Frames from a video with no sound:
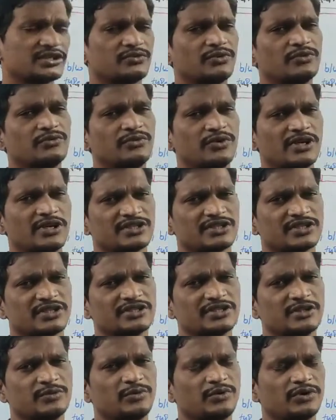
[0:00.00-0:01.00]
next one we'll
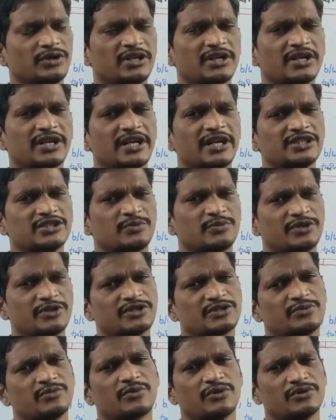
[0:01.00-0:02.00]
discuss about the
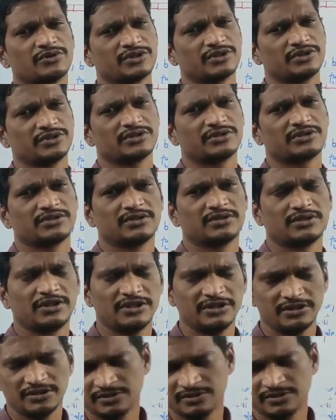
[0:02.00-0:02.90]
transpiration process.